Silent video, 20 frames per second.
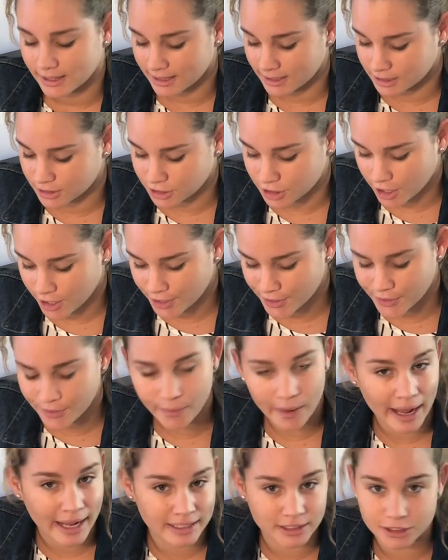The
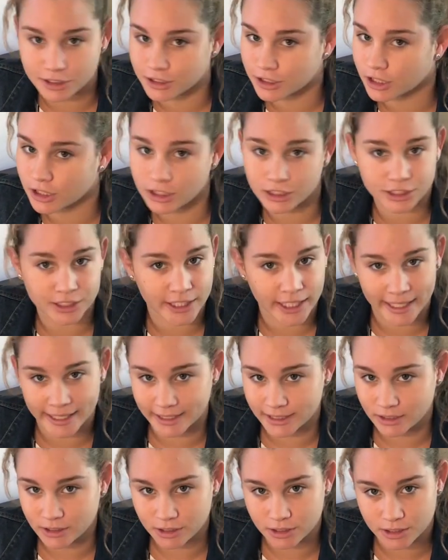total has not
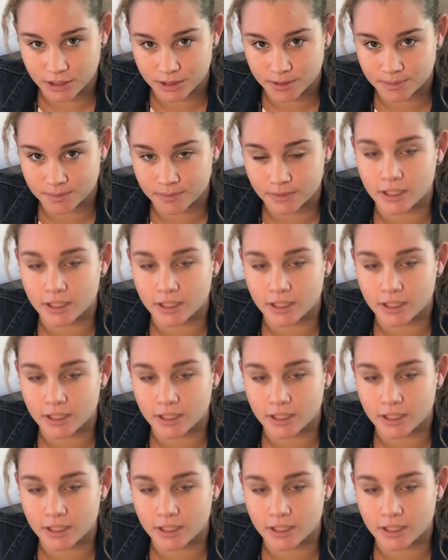changed.